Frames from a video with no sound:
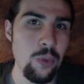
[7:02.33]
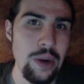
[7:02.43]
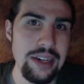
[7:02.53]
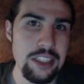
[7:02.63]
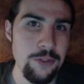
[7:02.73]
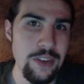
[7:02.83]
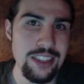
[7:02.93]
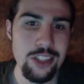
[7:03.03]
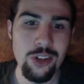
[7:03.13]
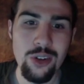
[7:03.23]
One is
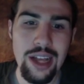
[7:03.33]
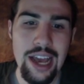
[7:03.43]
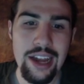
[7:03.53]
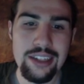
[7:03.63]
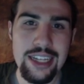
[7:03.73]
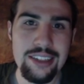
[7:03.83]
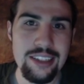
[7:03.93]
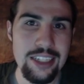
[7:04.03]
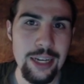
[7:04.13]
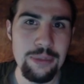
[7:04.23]
physical and gets
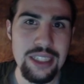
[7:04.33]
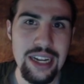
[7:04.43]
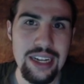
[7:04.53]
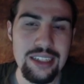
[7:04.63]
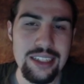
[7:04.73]
a type change.